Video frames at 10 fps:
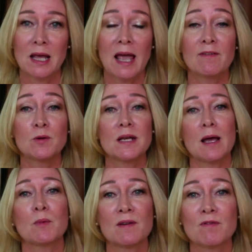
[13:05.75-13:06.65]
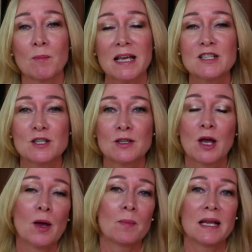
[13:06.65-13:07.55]
If you would like more information,
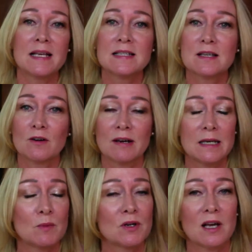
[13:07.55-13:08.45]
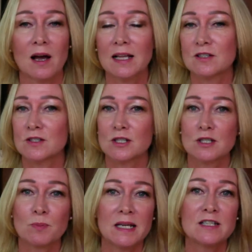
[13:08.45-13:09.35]
please, or any more guidance,
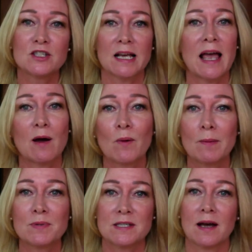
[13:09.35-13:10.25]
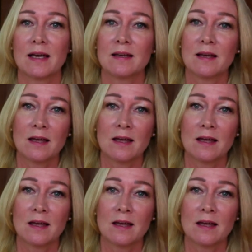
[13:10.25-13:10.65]
just please check out our website,